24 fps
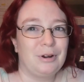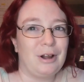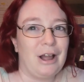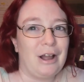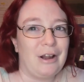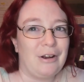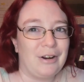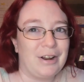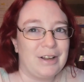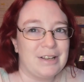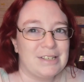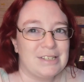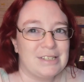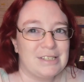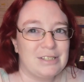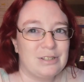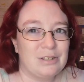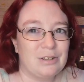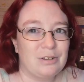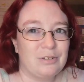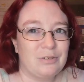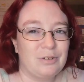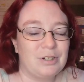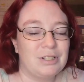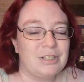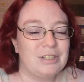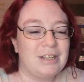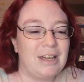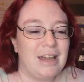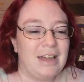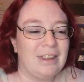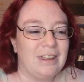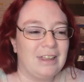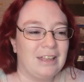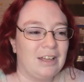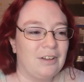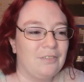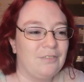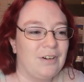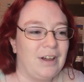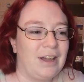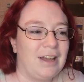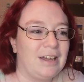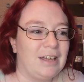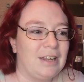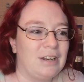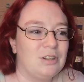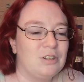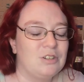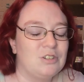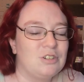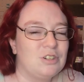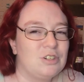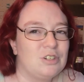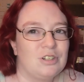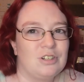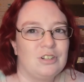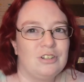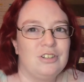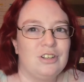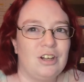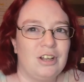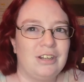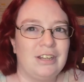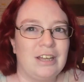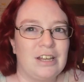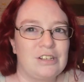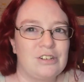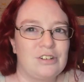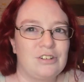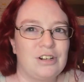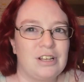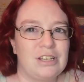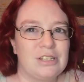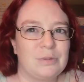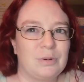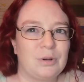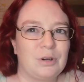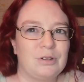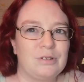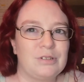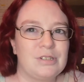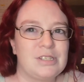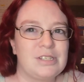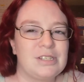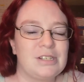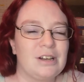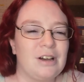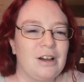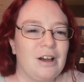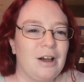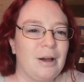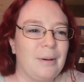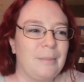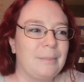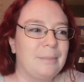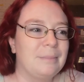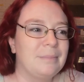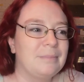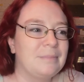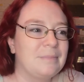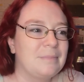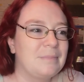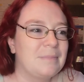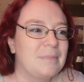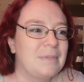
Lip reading: progress for today, like if I had done yesterday's words and